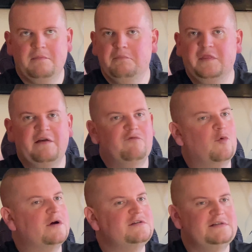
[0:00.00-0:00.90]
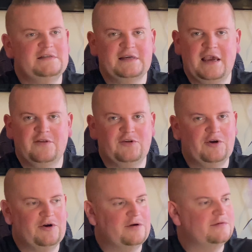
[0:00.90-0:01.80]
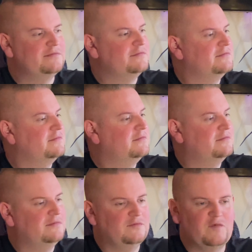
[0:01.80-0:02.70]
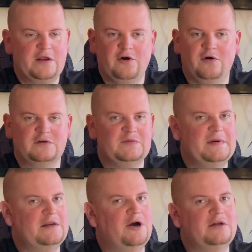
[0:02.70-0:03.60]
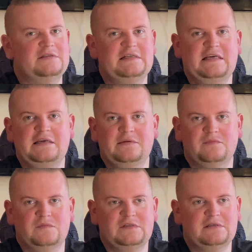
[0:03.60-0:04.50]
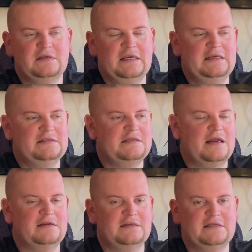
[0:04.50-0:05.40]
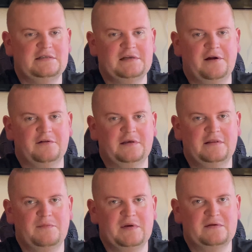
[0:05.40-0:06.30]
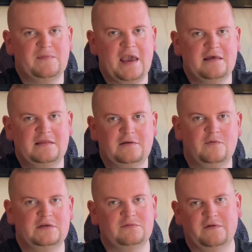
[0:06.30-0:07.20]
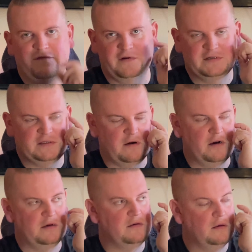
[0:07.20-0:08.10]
they've worked together. Red Hulk's been on teams. He's not necessarily the big bad that he was when he first started.